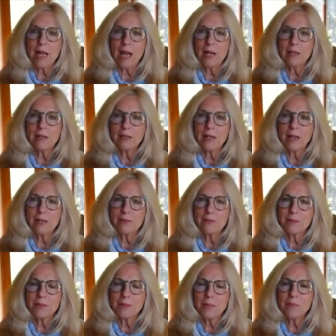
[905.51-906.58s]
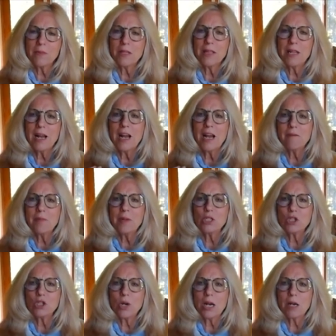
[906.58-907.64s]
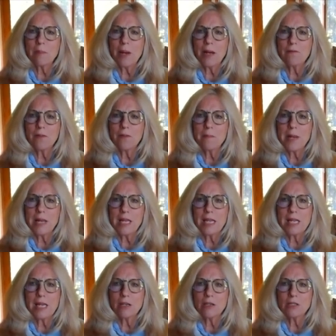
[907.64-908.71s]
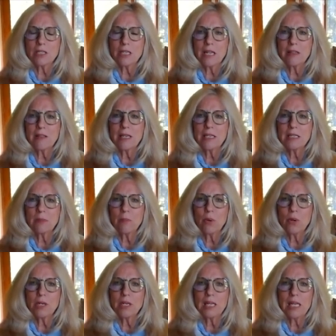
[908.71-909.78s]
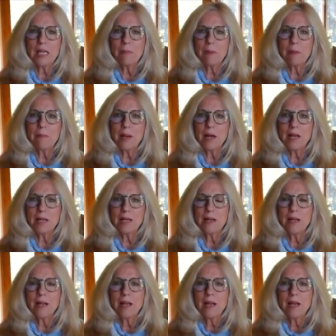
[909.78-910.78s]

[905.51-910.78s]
a, a, something that I have been struck by for many years that I think is important to keep in mind.